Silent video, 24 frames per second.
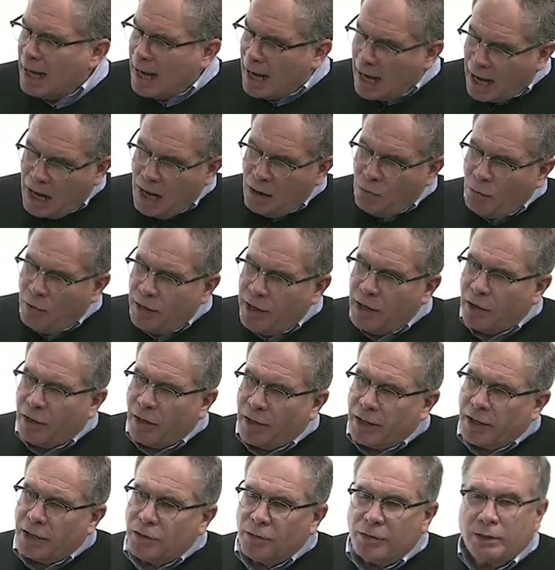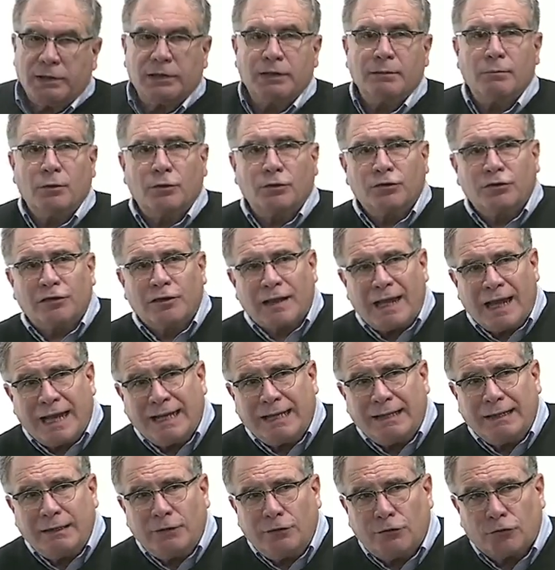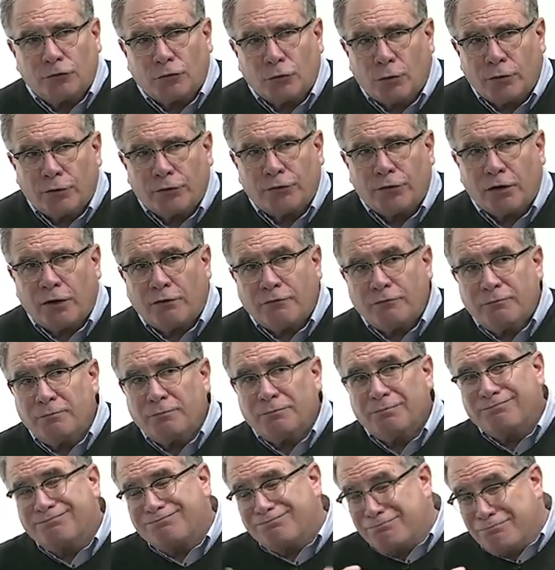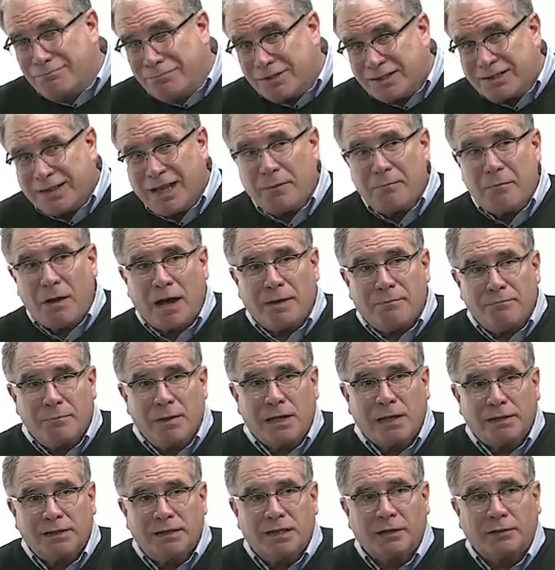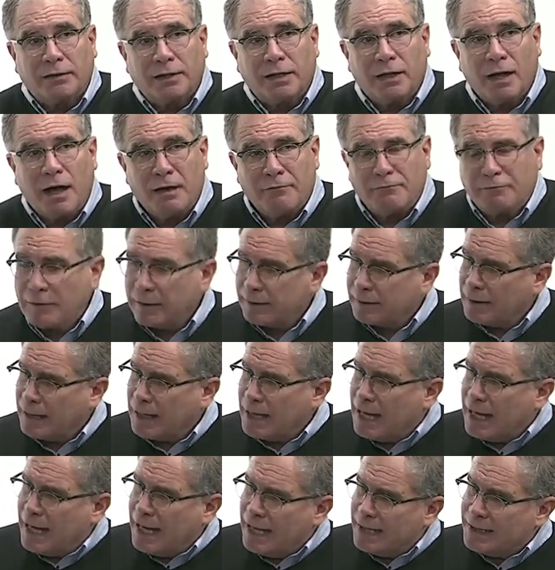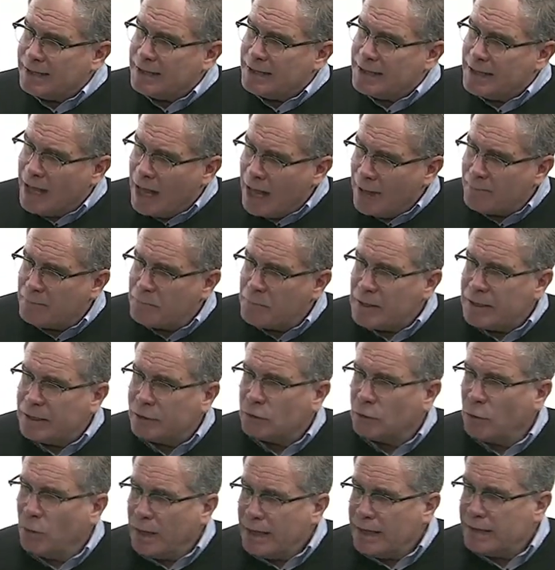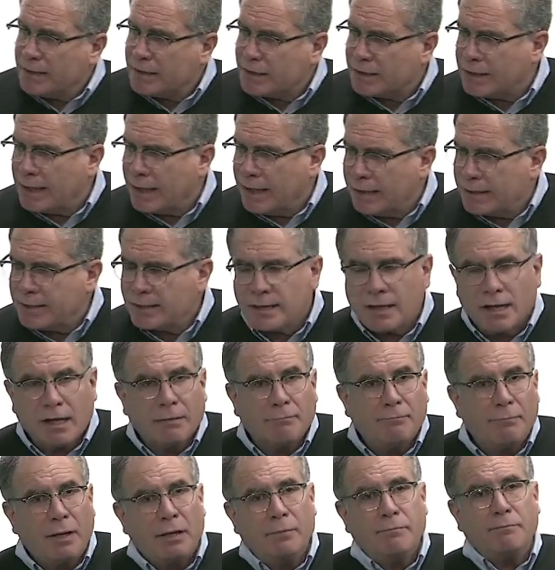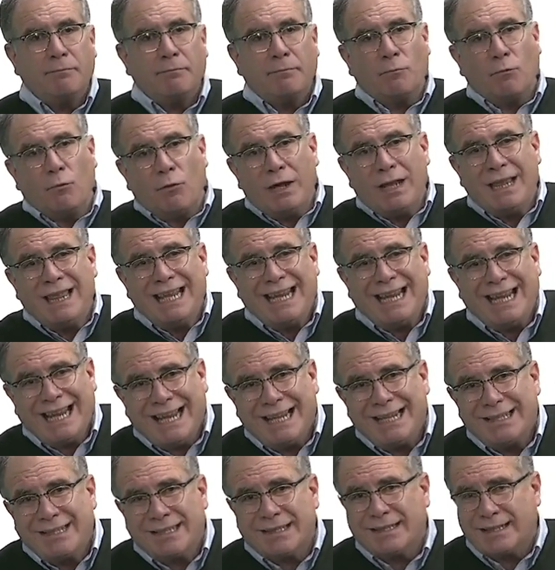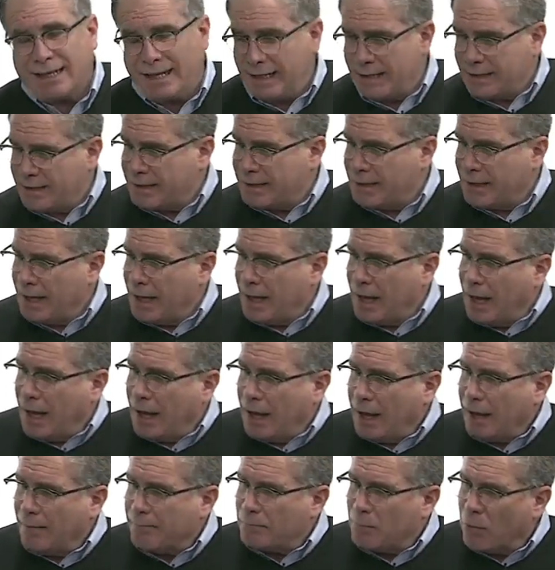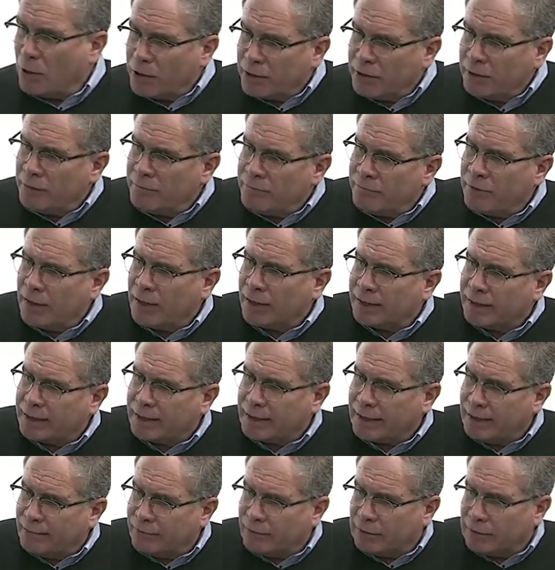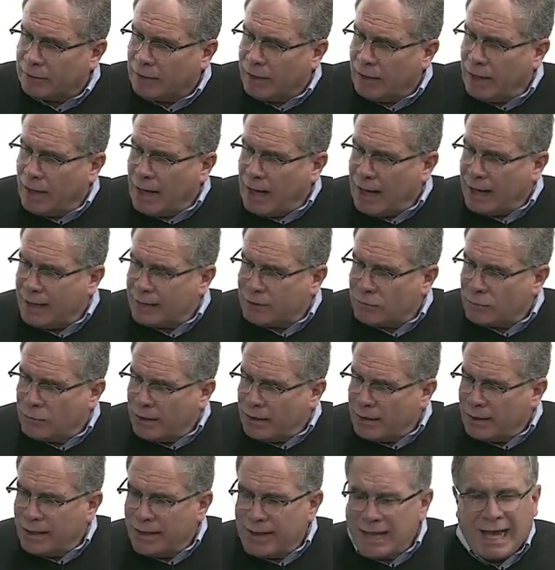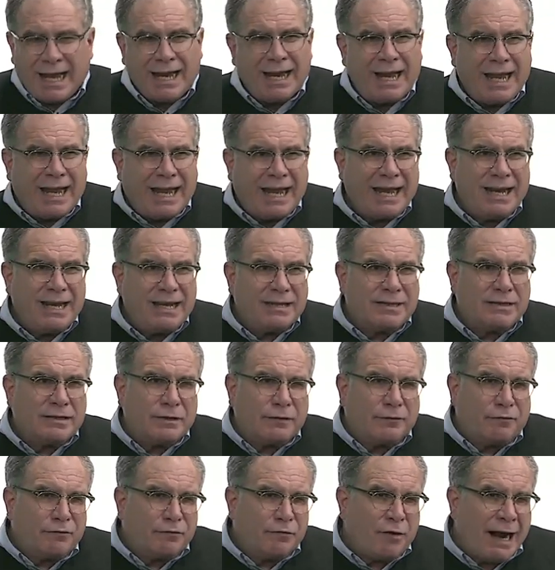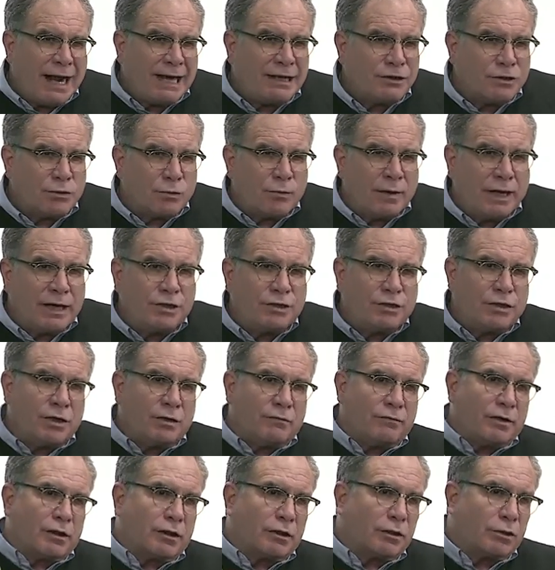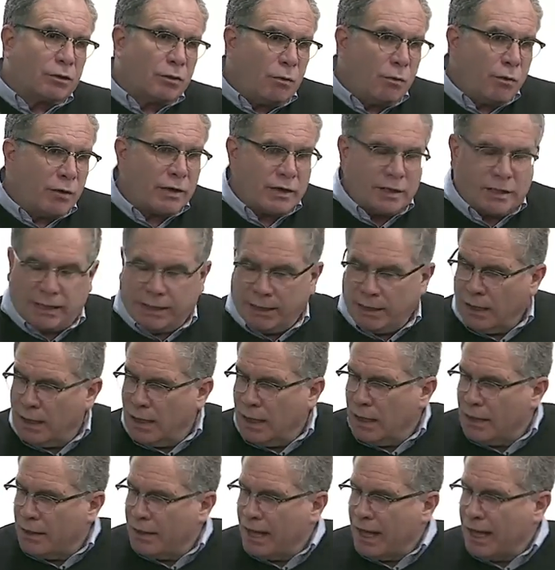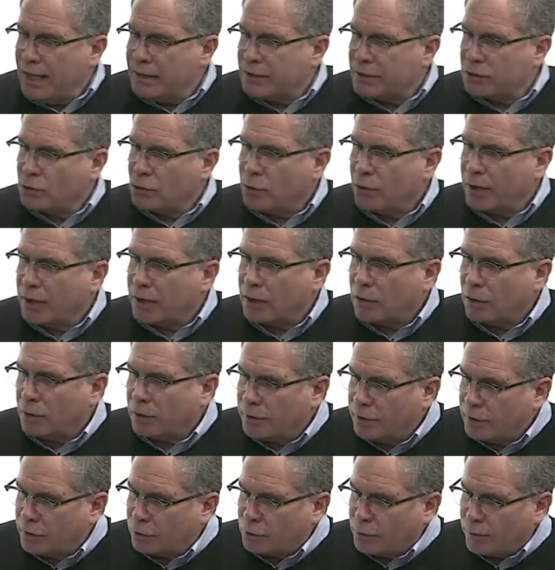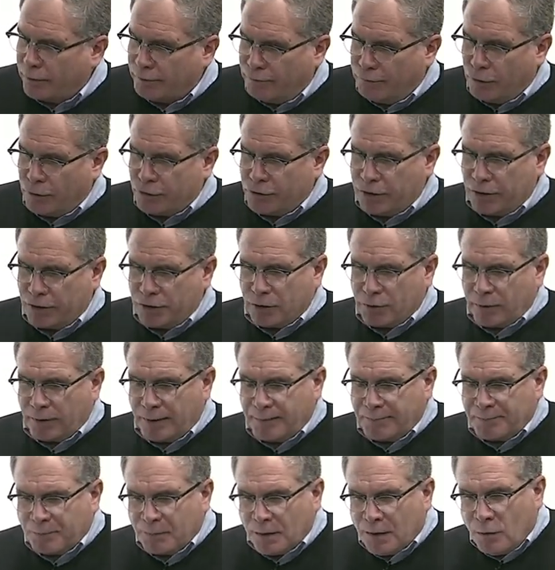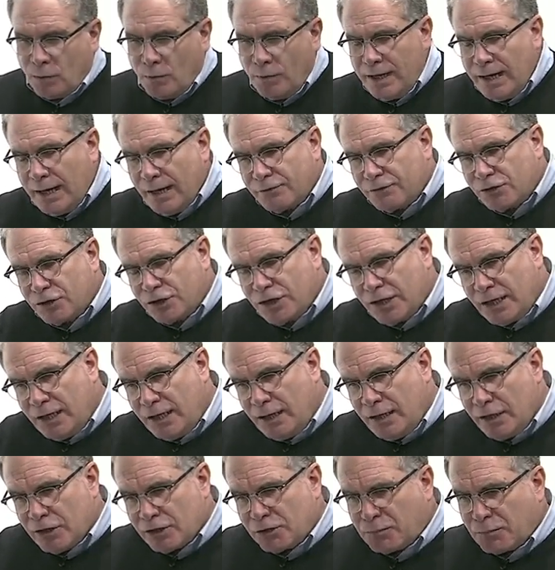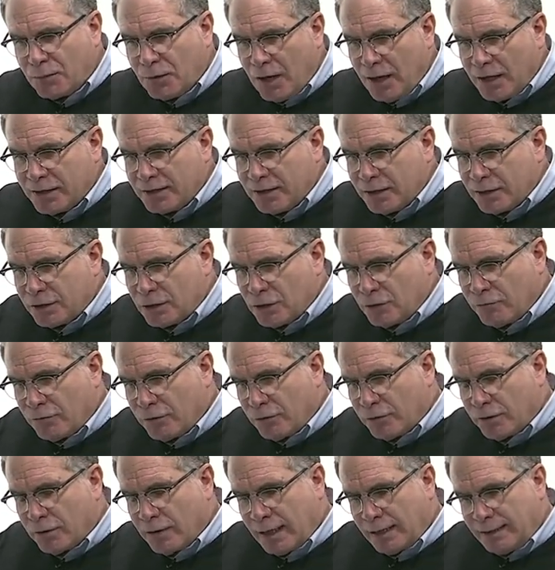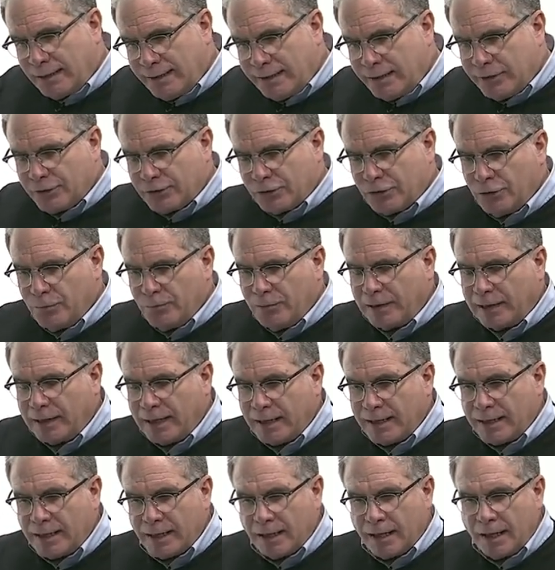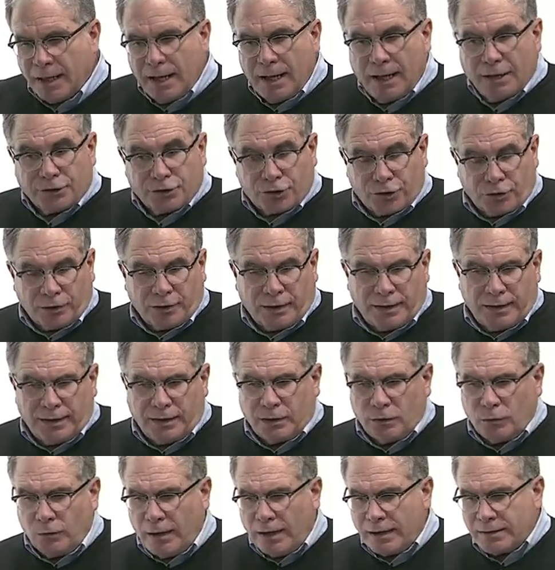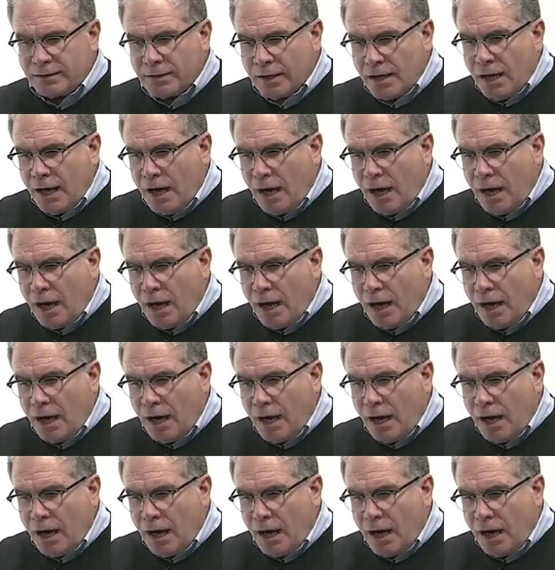I want to argue that the most likely source of semi military conflict is not between states, but within states. Uh, Martin van Creveld has written that it is the fracturation of authority that is critical in the 21st century. We have seen this process over at least two millennia, certainly in the West,